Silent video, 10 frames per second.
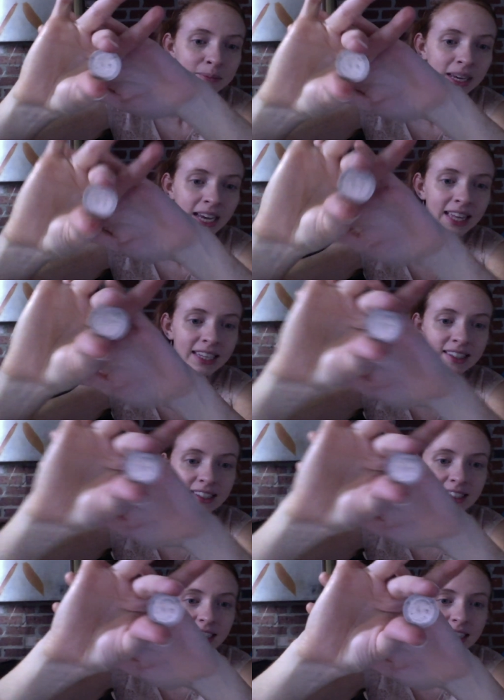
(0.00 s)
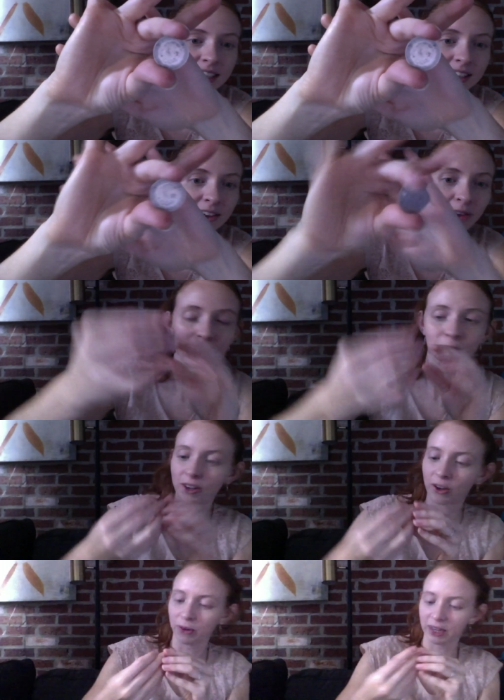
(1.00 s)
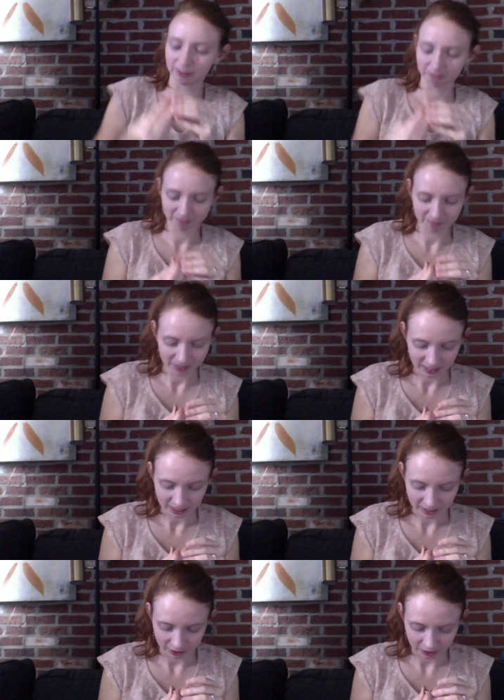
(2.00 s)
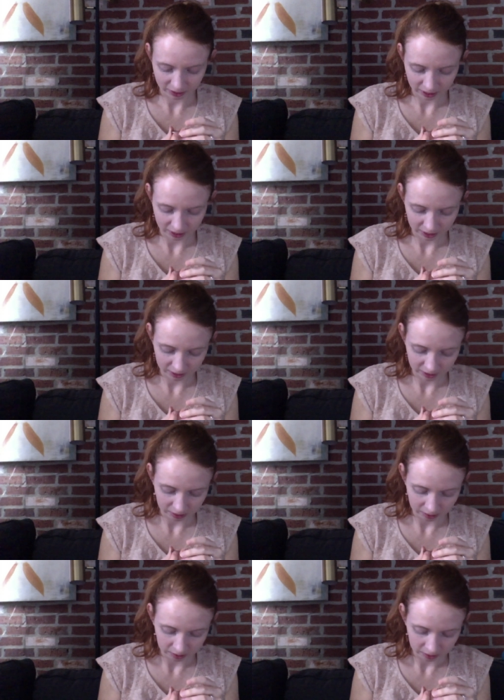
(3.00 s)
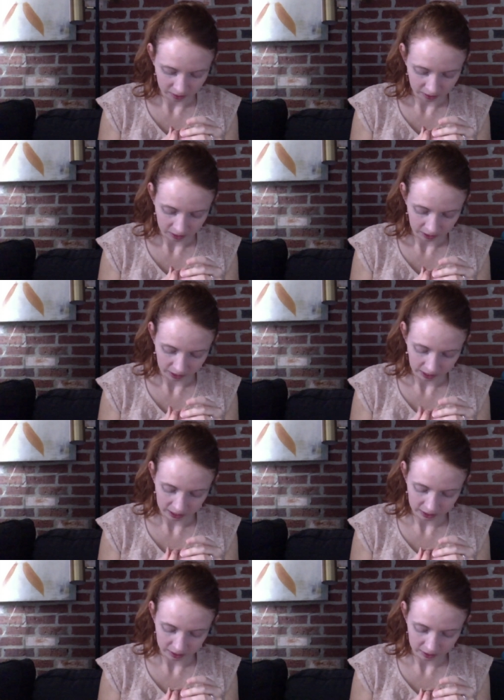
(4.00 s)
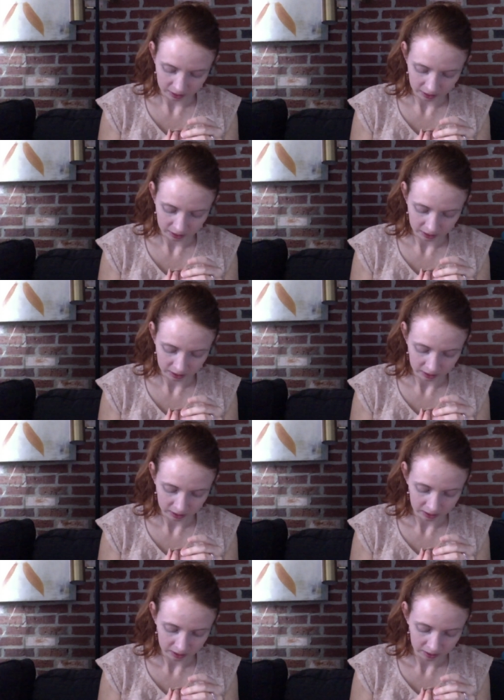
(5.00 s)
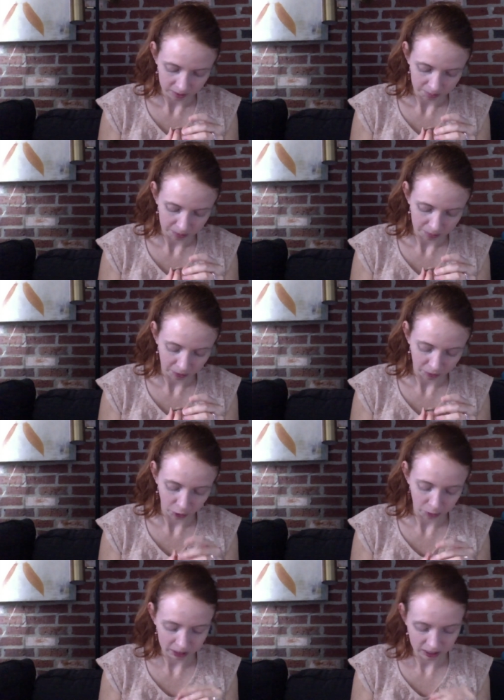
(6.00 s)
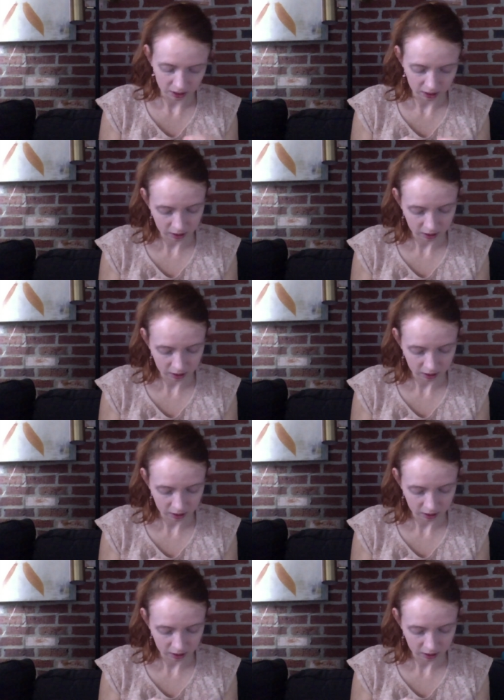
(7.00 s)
But yeah, this is a old coin. I think it's maybe Roman?